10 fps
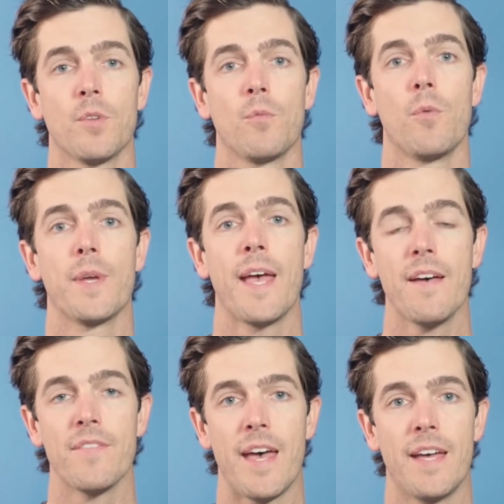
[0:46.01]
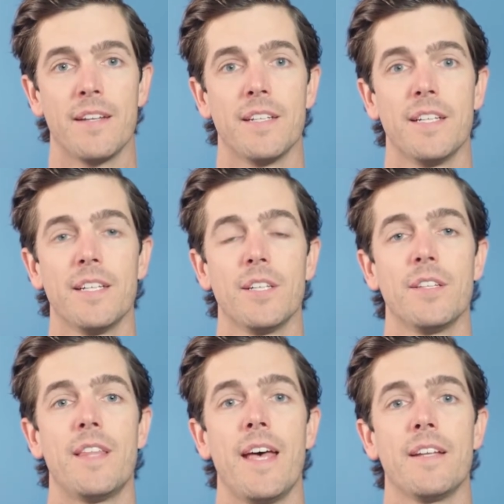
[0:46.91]
When we have that
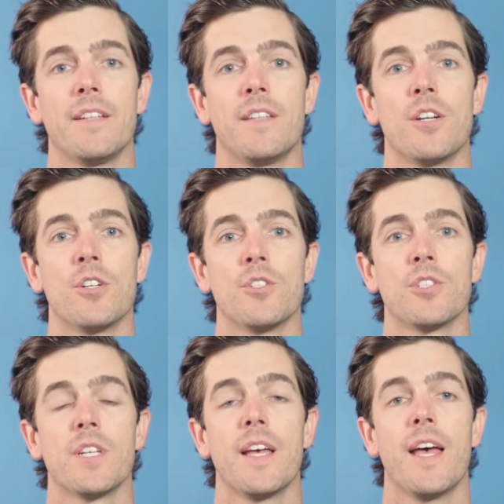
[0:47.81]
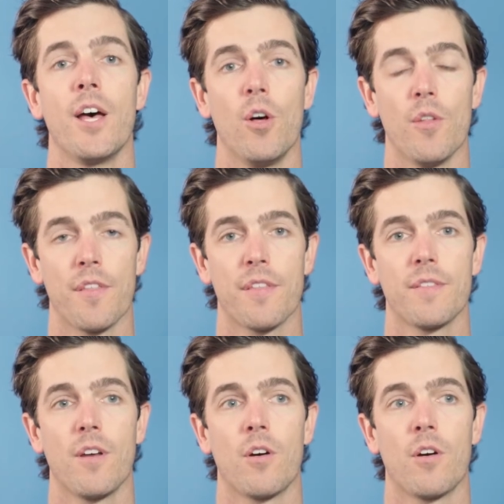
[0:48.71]
there's health.